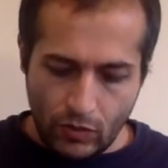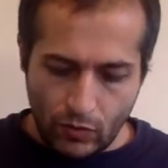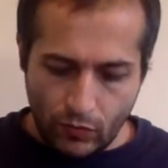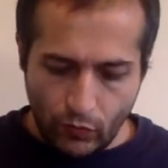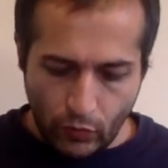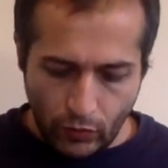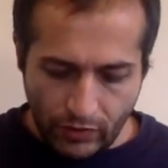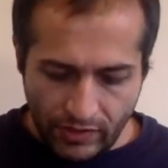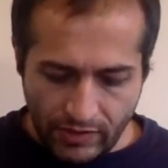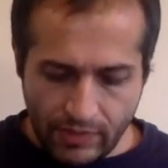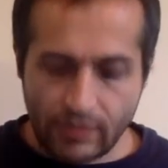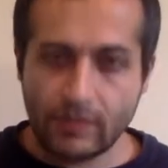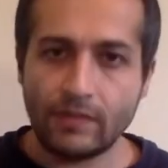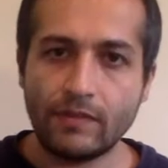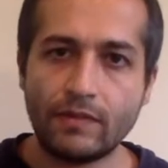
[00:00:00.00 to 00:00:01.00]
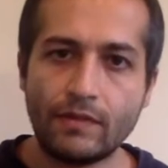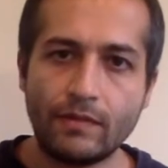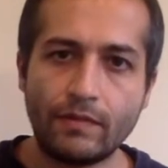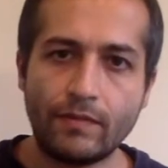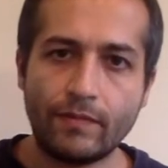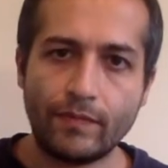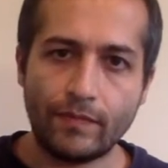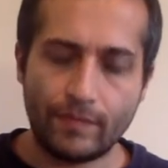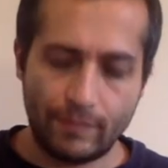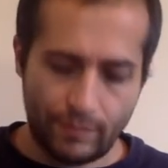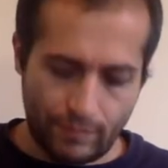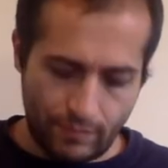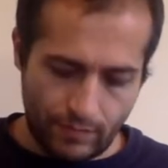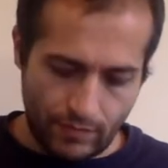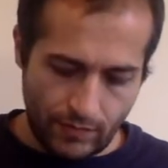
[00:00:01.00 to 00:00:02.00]
For this,
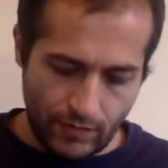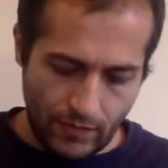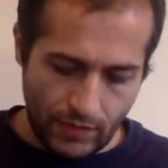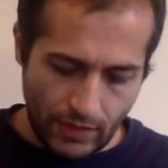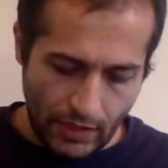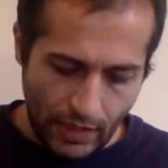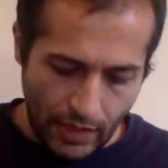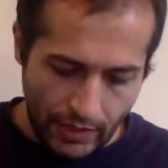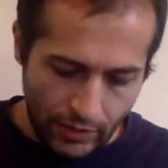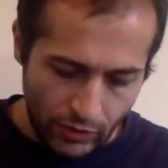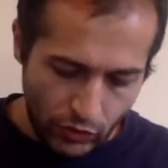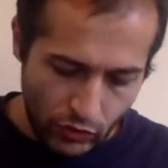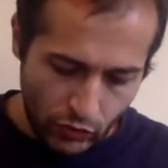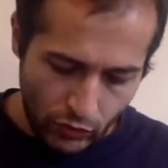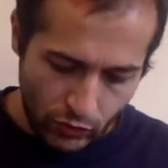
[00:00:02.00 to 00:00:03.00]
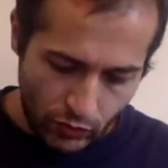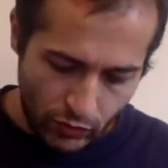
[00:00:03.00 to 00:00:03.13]
I need to